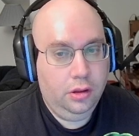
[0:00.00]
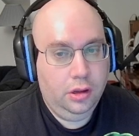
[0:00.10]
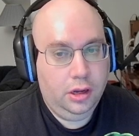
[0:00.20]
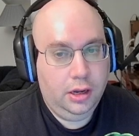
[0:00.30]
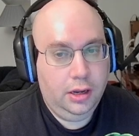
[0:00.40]

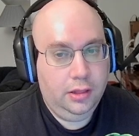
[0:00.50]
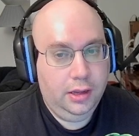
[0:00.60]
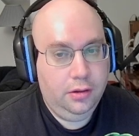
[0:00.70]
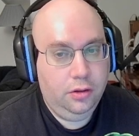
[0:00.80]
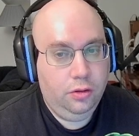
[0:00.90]
I
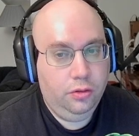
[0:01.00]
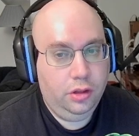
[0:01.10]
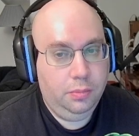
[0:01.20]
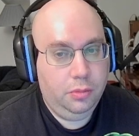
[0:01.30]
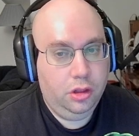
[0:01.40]
like
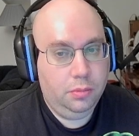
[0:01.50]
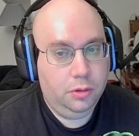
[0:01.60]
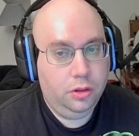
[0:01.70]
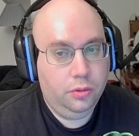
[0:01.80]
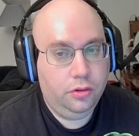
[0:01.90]
usually putting them
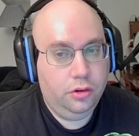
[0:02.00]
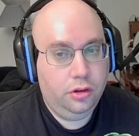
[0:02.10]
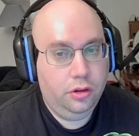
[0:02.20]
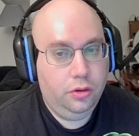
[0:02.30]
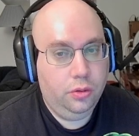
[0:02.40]
closer to
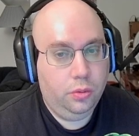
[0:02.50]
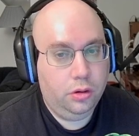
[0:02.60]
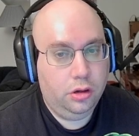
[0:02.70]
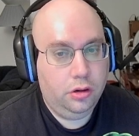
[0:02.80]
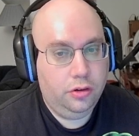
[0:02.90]
the
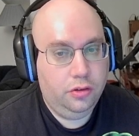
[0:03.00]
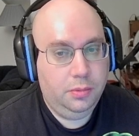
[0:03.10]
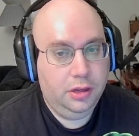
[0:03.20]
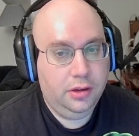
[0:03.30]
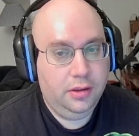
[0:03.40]
door just
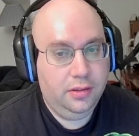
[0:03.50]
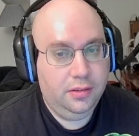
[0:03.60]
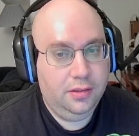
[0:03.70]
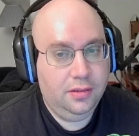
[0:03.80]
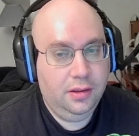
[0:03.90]

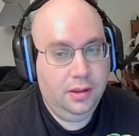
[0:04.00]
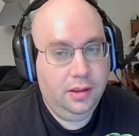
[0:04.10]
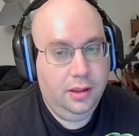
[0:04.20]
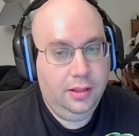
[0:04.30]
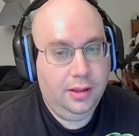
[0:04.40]
because
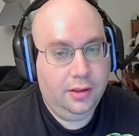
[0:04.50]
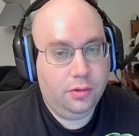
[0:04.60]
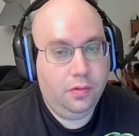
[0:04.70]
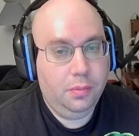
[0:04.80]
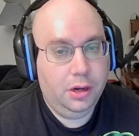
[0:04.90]
that's where
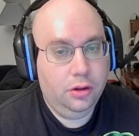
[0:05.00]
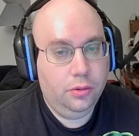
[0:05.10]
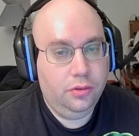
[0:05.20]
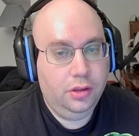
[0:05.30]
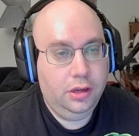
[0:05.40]
everybody
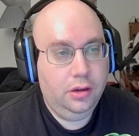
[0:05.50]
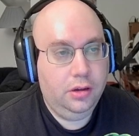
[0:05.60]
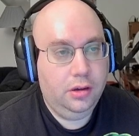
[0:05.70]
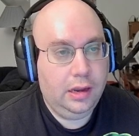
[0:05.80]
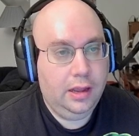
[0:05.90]
goes in,
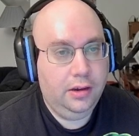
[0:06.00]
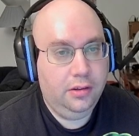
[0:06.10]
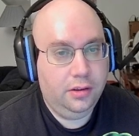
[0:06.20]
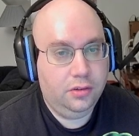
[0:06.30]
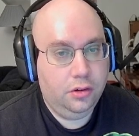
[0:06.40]
and it
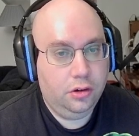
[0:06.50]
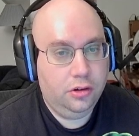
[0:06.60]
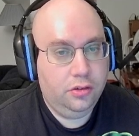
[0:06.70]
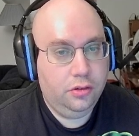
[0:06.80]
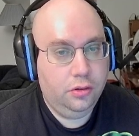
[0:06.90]
doesn't hurt
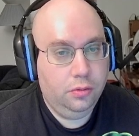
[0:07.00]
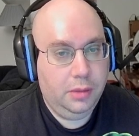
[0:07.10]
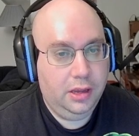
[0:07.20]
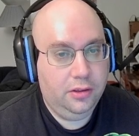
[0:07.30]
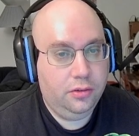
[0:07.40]
to
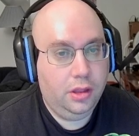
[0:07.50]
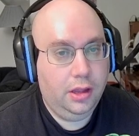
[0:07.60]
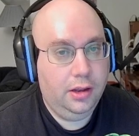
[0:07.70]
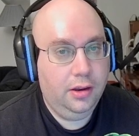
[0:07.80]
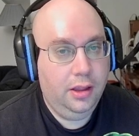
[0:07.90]
make it so that
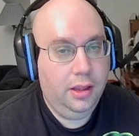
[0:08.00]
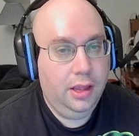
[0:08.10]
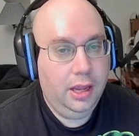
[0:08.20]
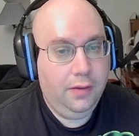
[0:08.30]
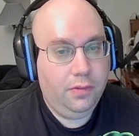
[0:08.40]

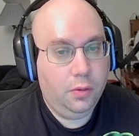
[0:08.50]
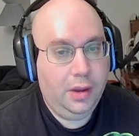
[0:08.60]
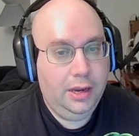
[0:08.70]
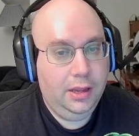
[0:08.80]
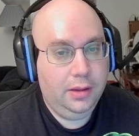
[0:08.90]
if they're
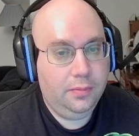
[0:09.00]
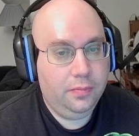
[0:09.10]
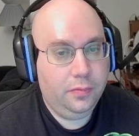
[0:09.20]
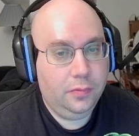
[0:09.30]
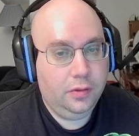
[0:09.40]
waiting,
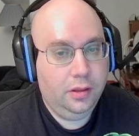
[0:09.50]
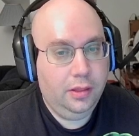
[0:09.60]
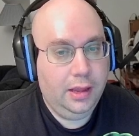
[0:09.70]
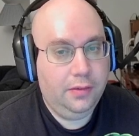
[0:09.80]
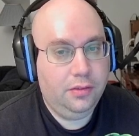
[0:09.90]
they
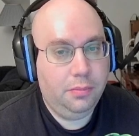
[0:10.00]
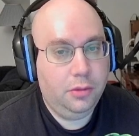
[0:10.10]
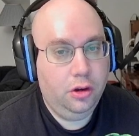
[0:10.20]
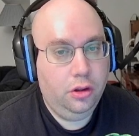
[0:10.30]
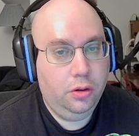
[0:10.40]
have something
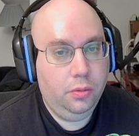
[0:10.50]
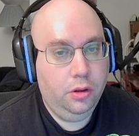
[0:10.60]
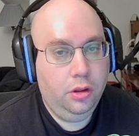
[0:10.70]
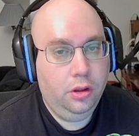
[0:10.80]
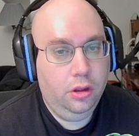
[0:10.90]
to do.
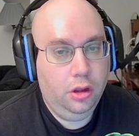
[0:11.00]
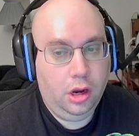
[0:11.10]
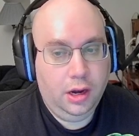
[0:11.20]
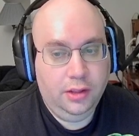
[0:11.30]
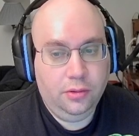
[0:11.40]

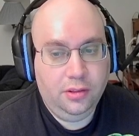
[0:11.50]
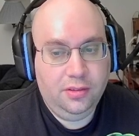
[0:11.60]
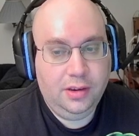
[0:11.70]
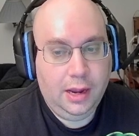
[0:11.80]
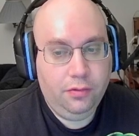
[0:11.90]
Alright, so the
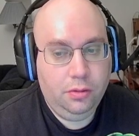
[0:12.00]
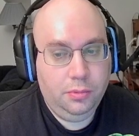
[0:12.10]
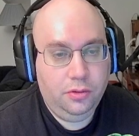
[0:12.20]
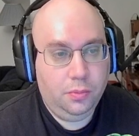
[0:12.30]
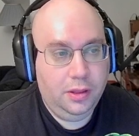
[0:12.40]
staff room
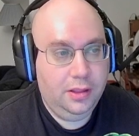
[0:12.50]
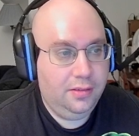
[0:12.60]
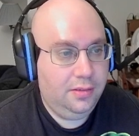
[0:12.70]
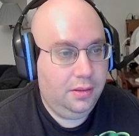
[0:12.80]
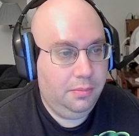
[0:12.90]
is the one
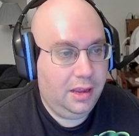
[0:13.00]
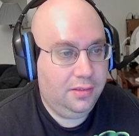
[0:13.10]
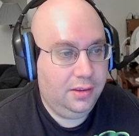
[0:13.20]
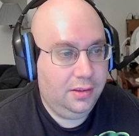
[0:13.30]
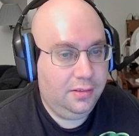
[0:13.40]
that's the
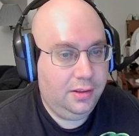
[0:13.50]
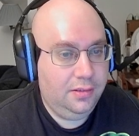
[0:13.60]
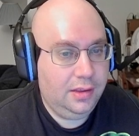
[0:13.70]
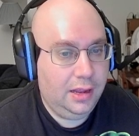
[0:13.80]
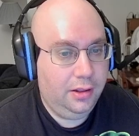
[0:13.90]
messiest. Let's
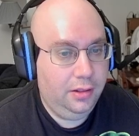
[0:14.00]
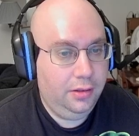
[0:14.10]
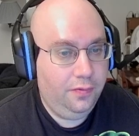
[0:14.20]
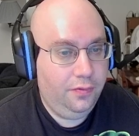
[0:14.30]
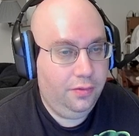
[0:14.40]
add a
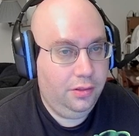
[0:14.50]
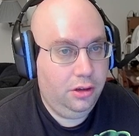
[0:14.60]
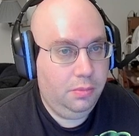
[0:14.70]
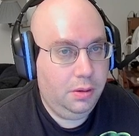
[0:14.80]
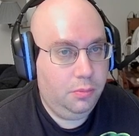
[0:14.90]

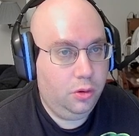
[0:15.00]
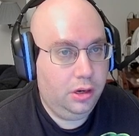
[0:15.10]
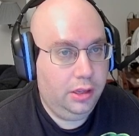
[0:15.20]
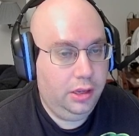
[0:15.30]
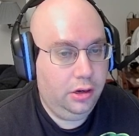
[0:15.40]
little bit more to
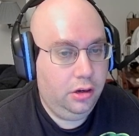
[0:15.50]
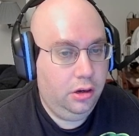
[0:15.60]
here.